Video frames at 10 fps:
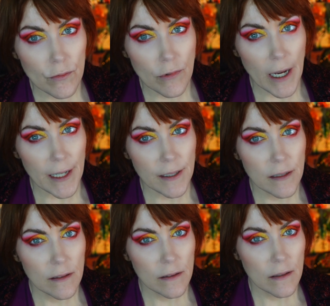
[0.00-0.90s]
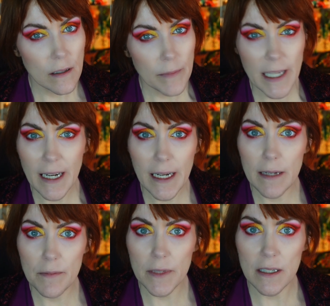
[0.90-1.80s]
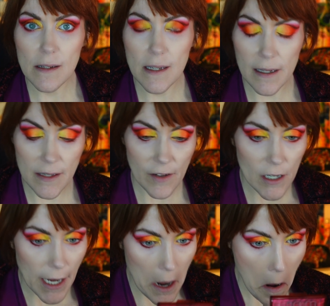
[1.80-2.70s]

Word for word: red? Man, I am indecisive, aren't I?